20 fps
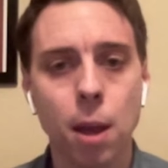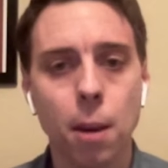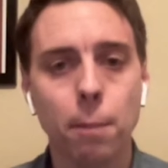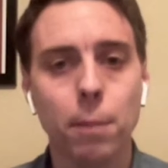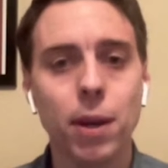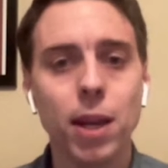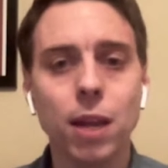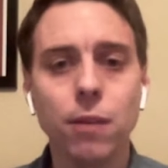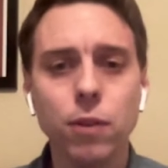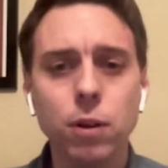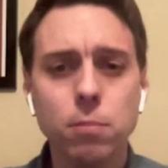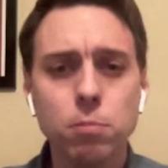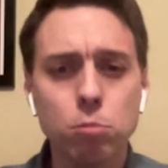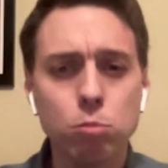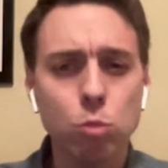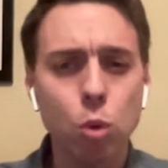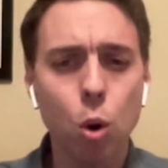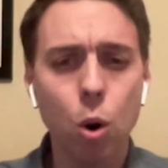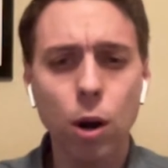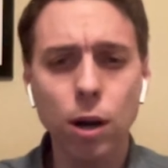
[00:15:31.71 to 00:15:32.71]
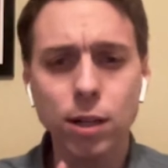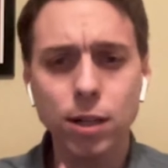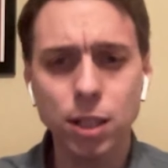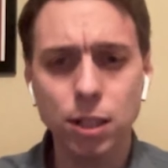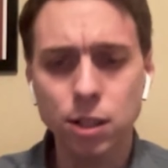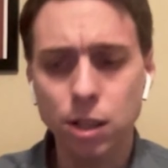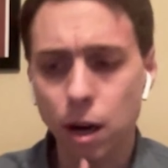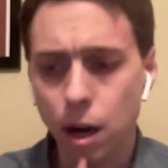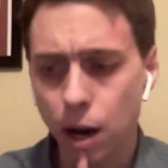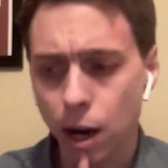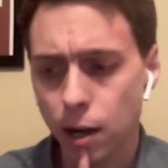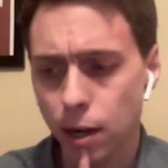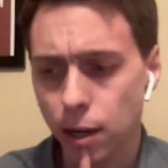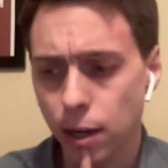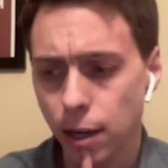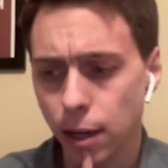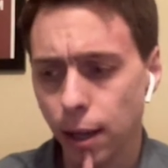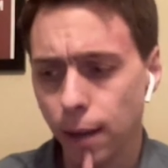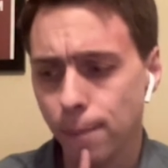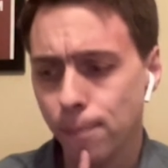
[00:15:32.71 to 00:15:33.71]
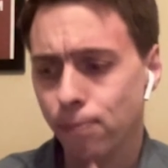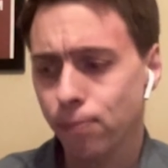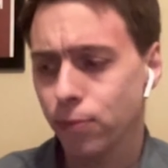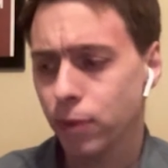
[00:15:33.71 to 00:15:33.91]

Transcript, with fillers: But right. even more disheartening,